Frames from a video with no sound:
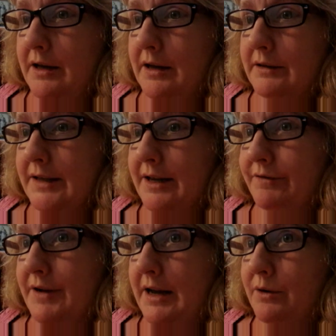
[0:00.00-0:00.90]
uh, like a
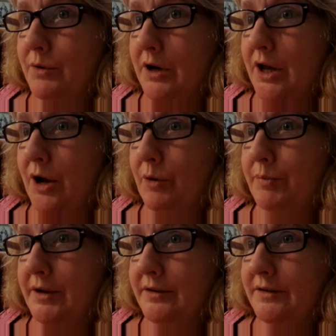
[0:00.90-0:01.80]
firework
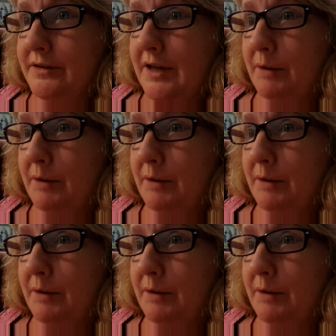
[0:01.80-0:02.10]
open.